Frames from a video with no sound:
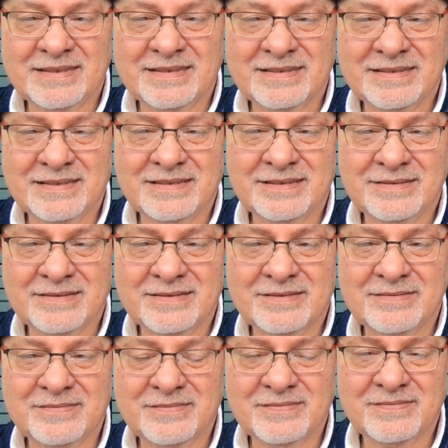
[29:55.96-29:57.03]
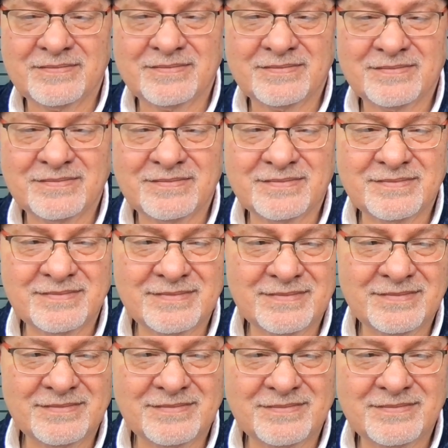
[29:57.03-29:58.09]

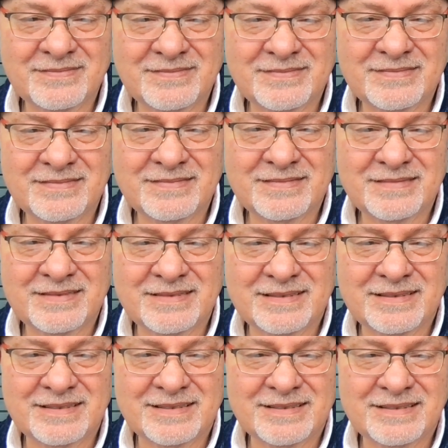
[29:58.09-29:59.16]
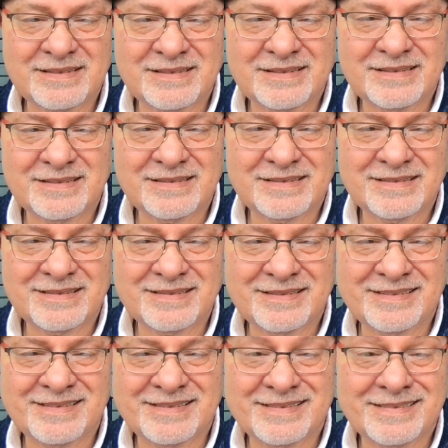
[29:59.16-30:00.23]

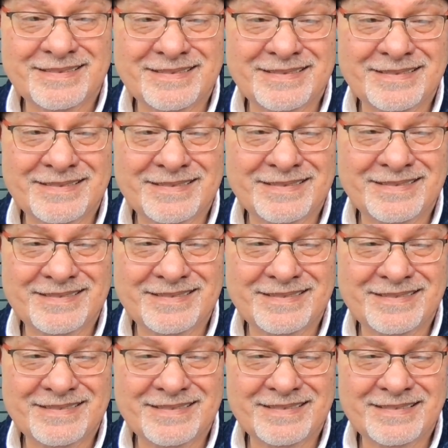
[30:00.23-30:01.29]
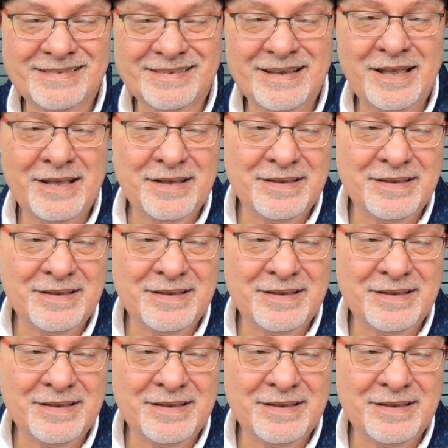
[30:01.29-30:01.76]
The person shown says nothing.